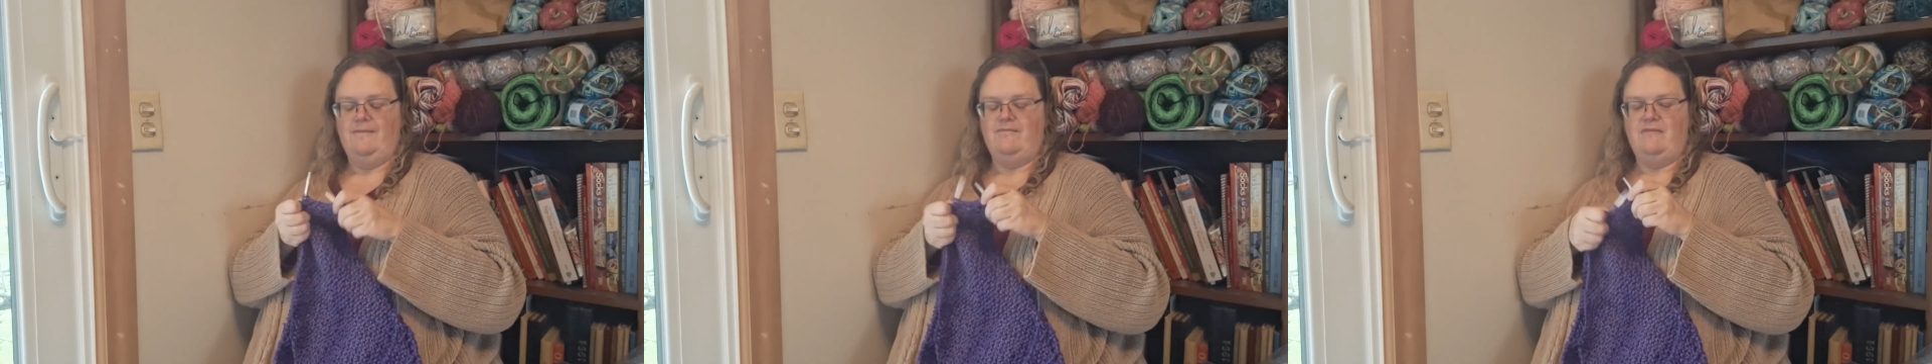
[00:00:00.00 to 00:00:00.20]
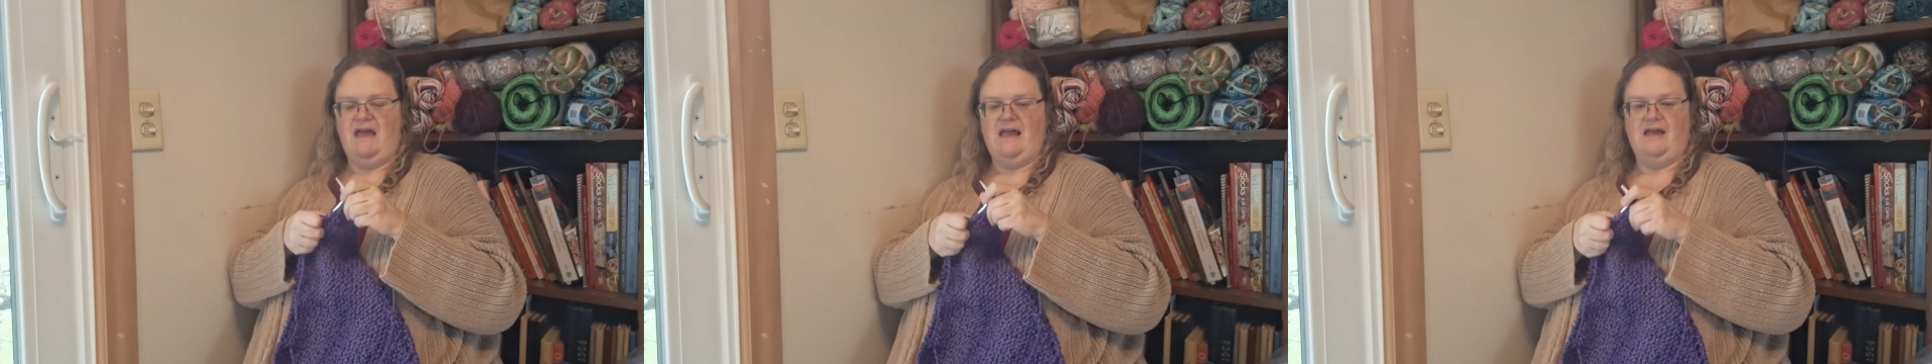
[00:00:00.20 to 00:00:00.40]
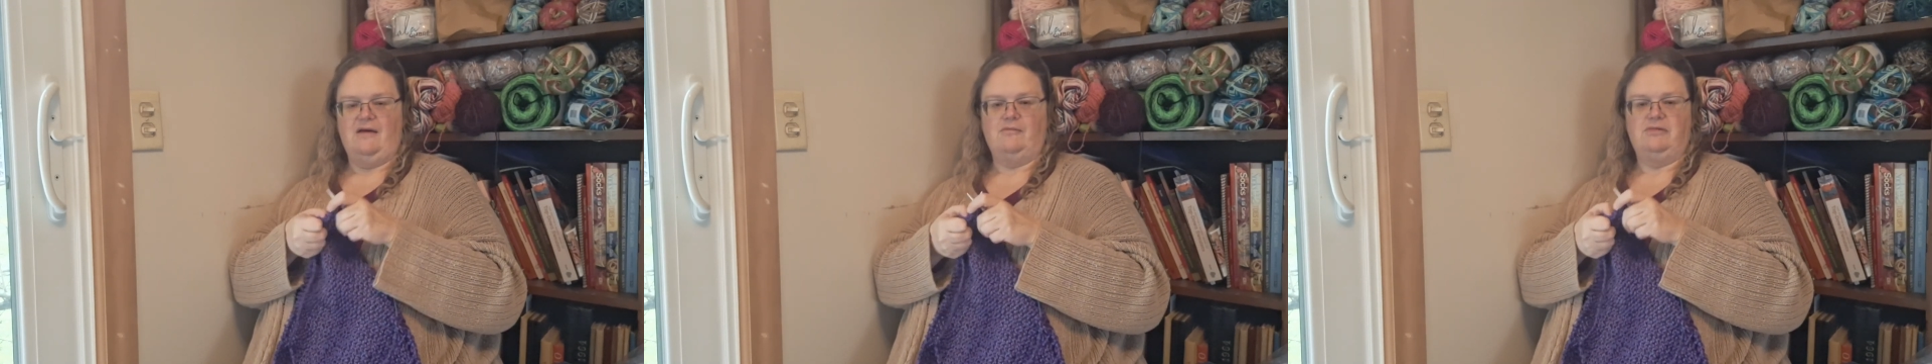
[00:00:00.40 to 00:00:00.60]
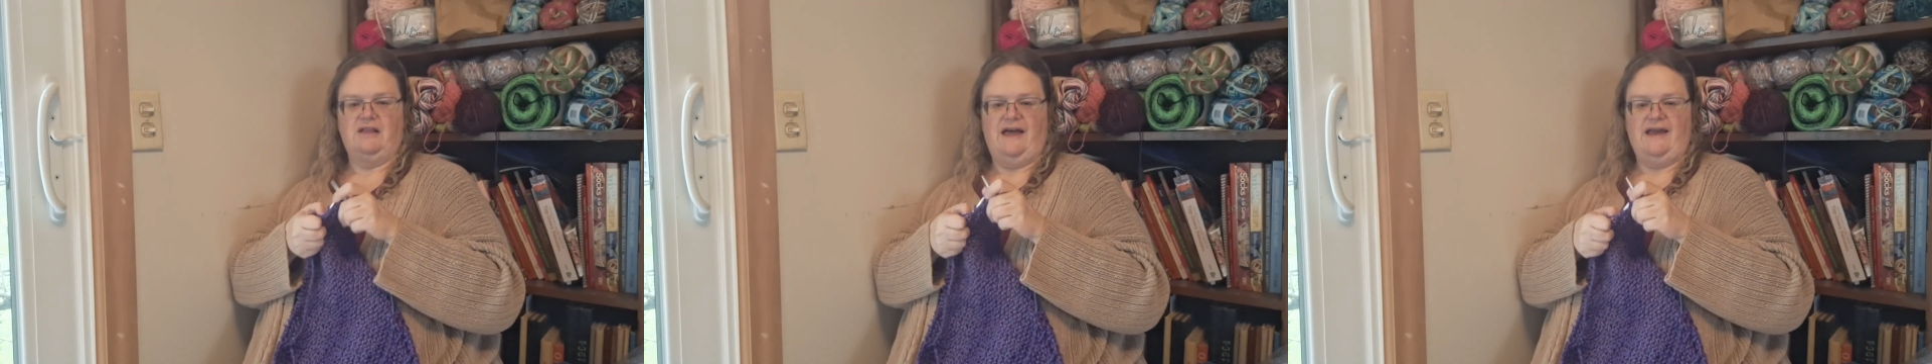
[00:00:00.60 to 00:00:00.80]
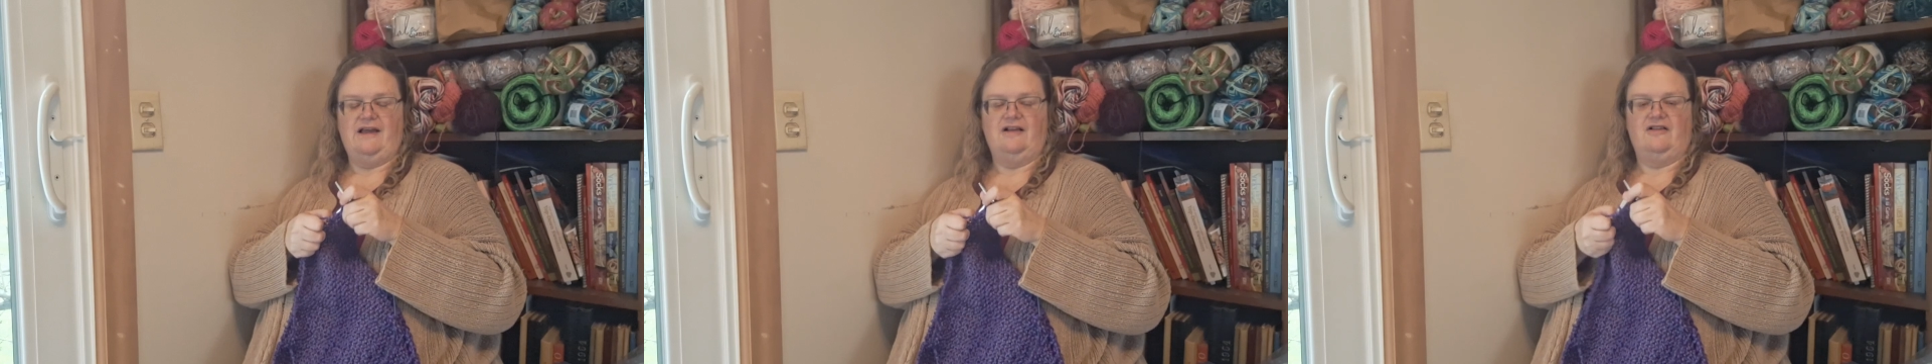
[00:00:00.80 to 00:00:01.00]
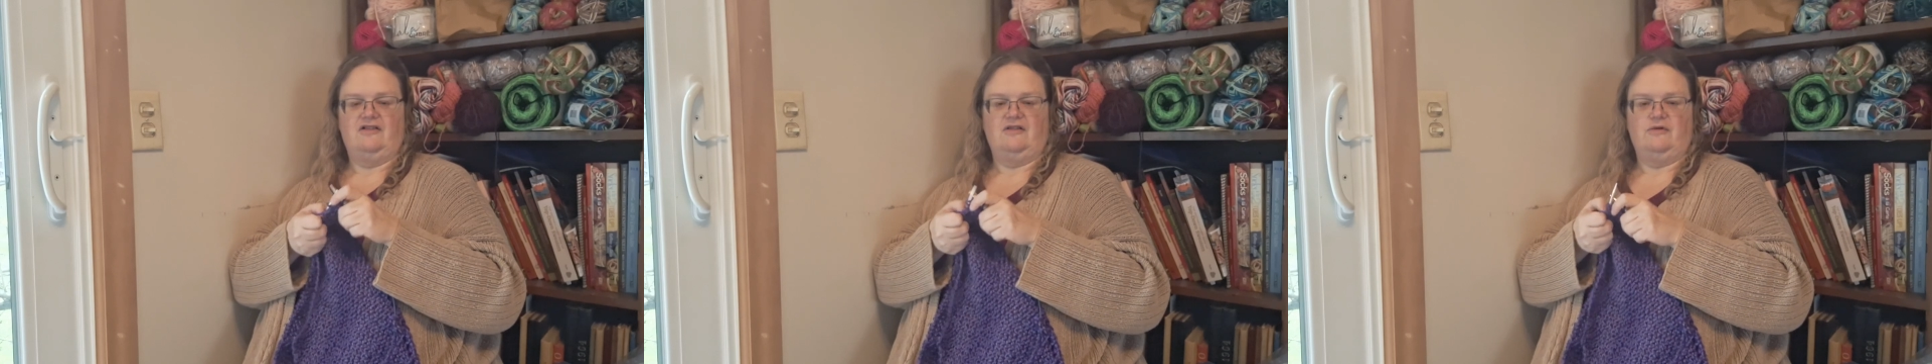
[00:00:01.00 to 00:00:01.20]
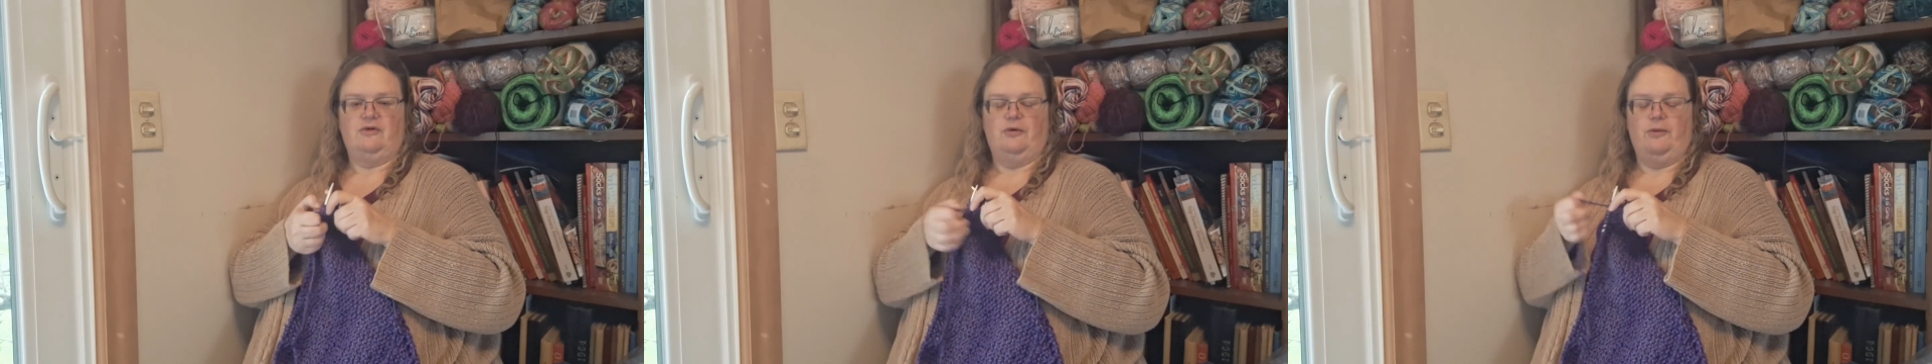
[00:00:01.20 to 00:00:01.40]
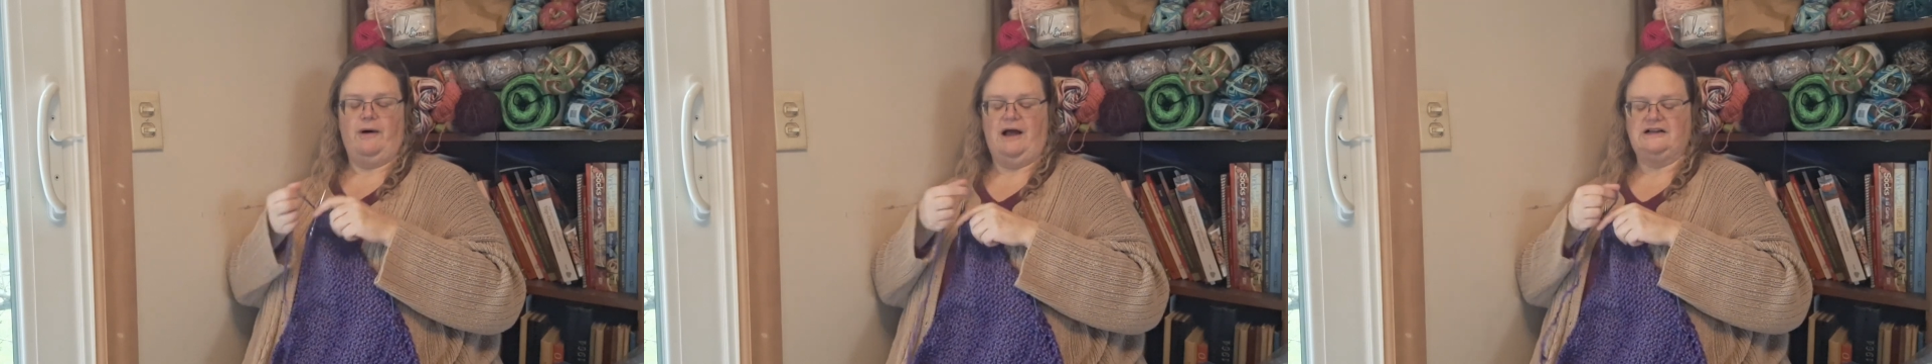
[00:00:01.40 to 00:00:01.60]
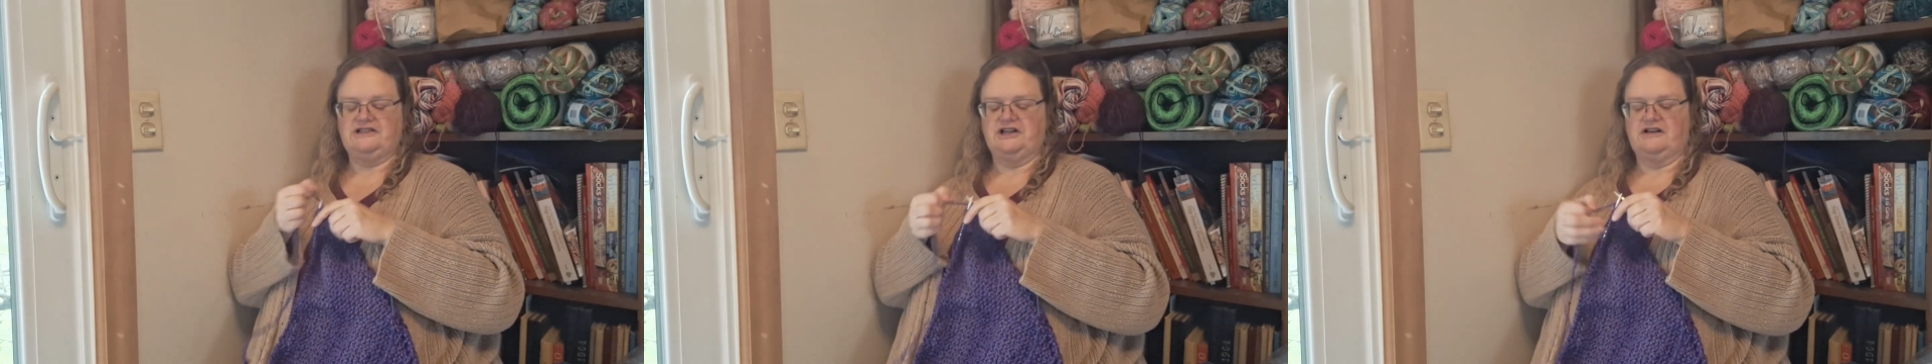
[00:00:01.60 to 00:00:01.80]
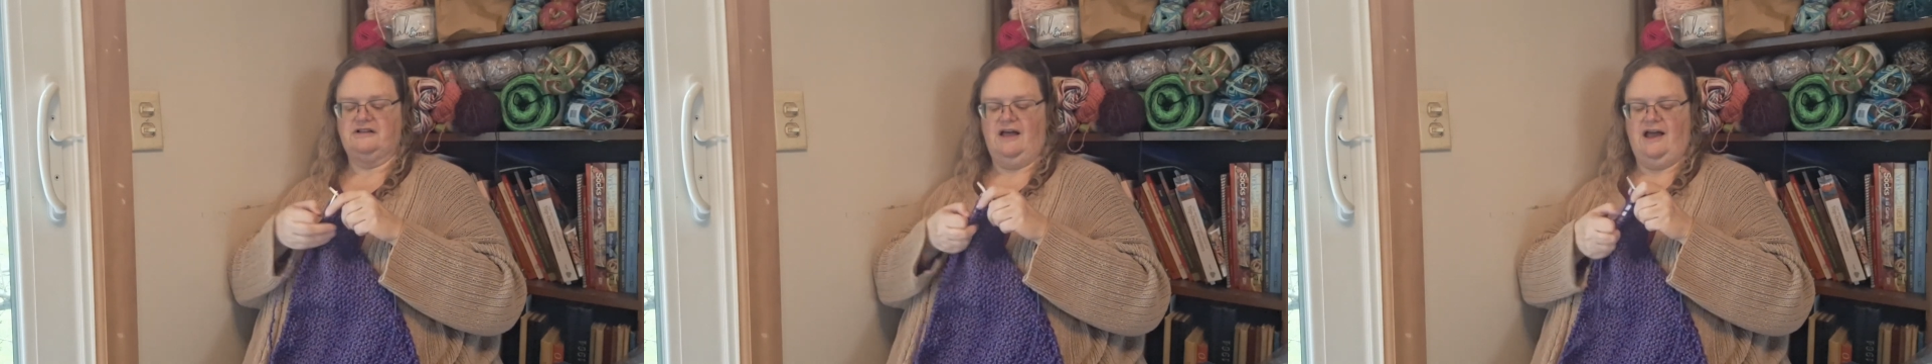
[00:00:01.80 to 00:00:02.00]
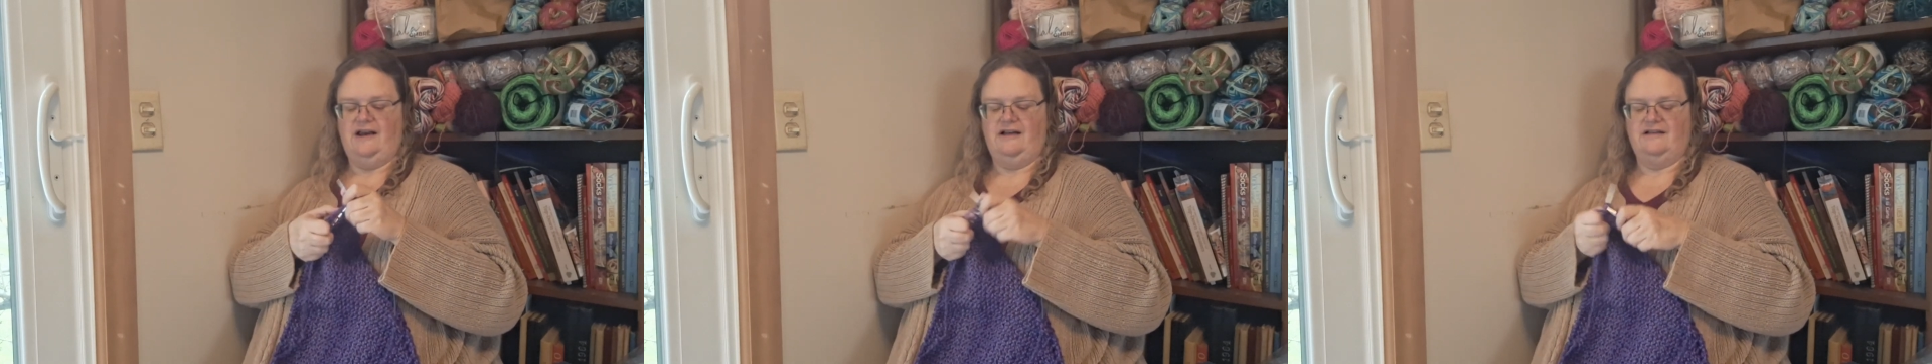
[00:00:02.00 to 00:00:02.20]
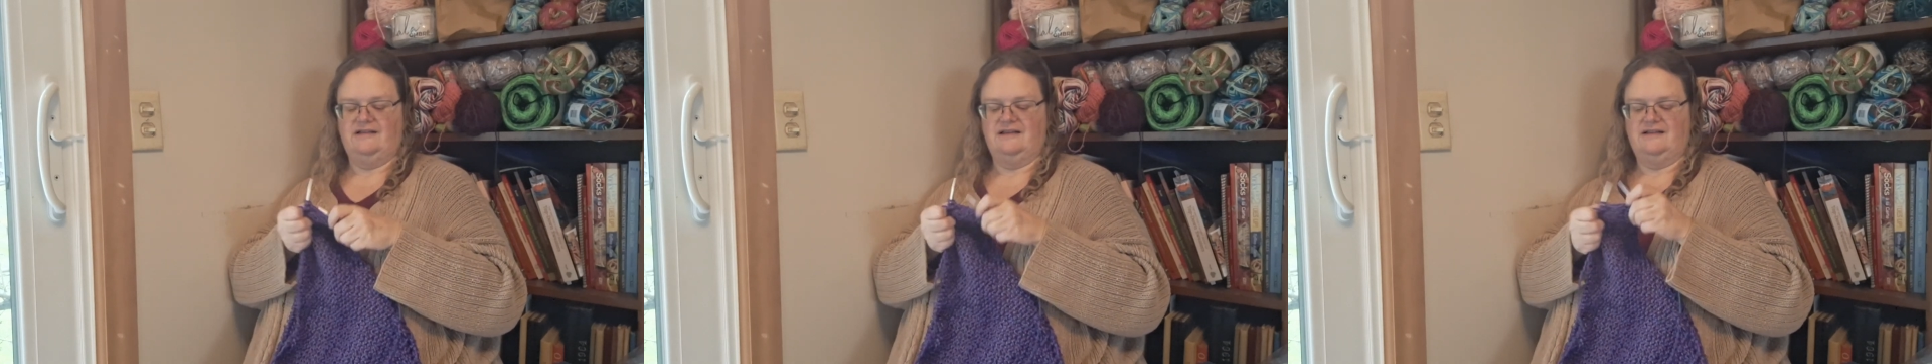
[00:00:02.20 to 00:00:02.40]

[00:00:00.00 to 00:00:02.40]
making blankets for Project Linus,